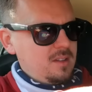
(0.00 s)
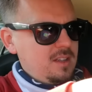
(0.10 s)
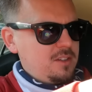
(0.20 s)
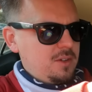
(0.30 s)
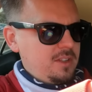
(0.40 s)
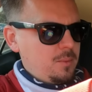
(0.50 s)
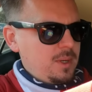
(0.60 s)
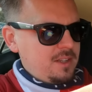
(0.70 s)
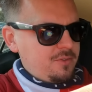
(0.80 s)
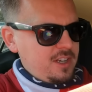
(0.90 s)
This one,
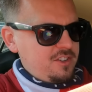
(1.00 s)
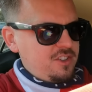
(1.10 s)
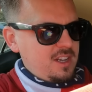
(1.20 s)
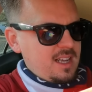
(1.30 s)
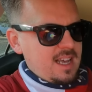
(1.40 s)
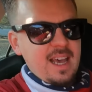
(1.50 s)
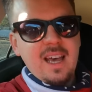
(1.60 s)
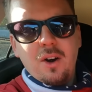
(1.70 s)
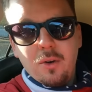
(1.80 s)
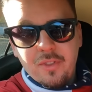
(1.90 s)
Weird Fish,
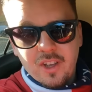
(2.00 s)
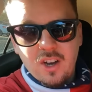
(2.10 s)
Hair of the